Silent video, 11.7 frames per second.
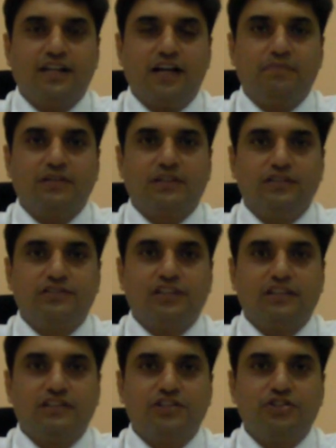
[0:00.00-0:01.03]
I'm a
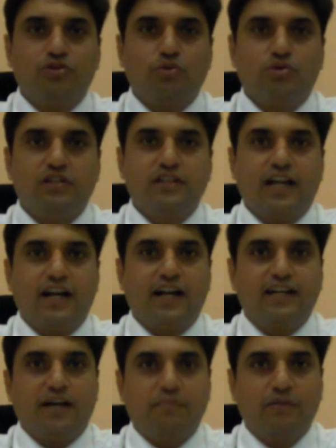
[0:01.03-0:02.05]
consultant shoulder
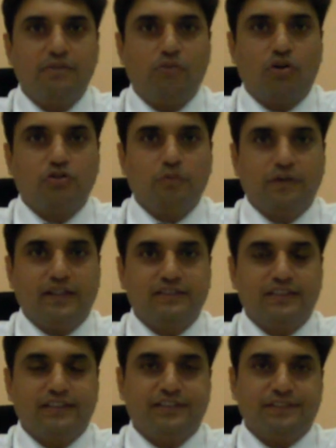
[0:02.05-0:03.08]
and upper limb orthopedic
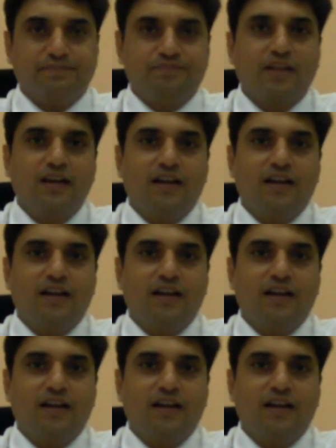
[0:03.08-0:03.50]
surgeon.